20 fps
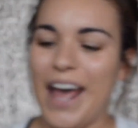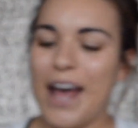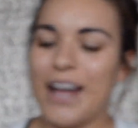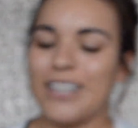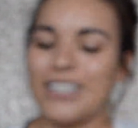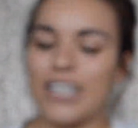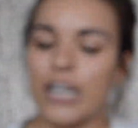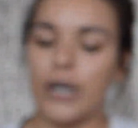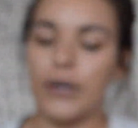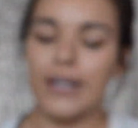
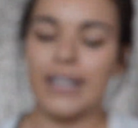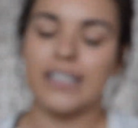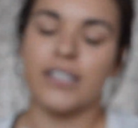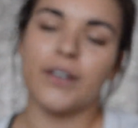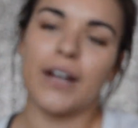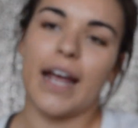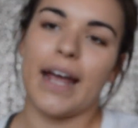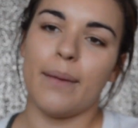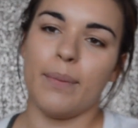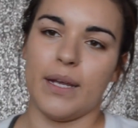So it's
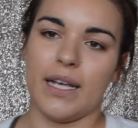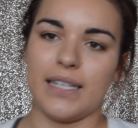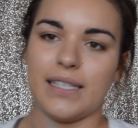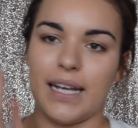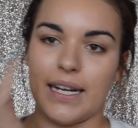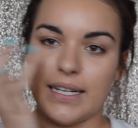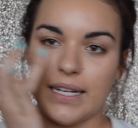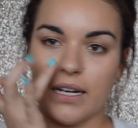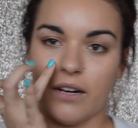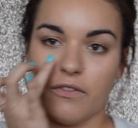okay because I
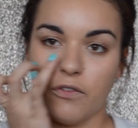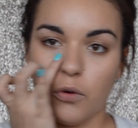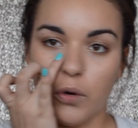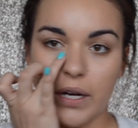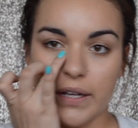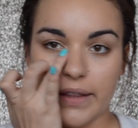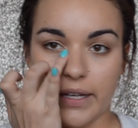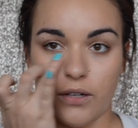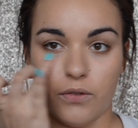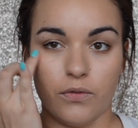did
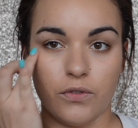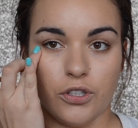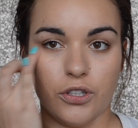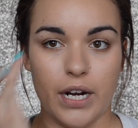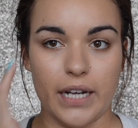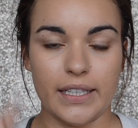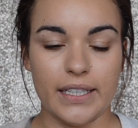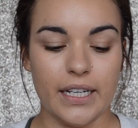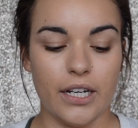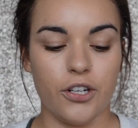avoid like
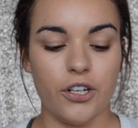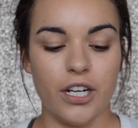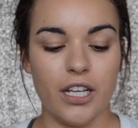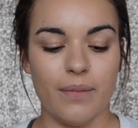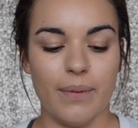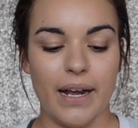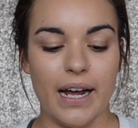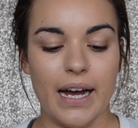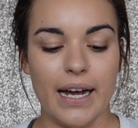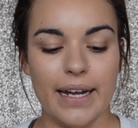directly underneath
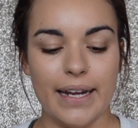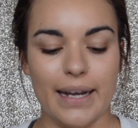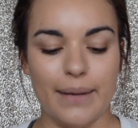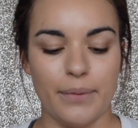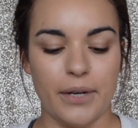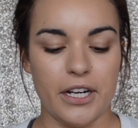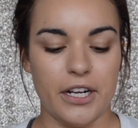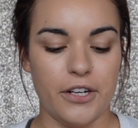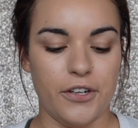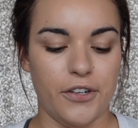my eye. I'm
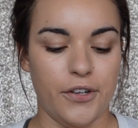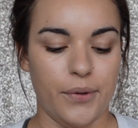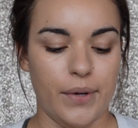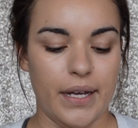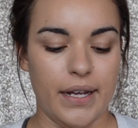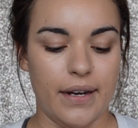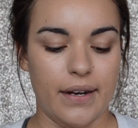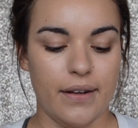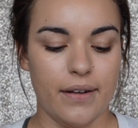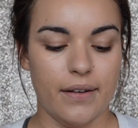going to do
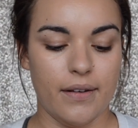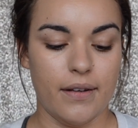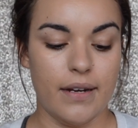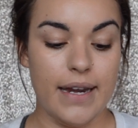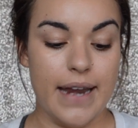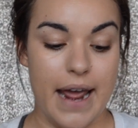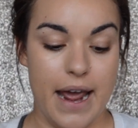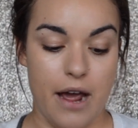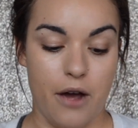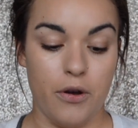it
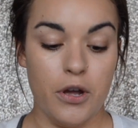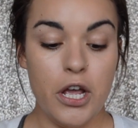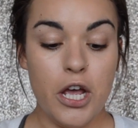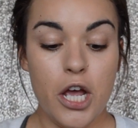now.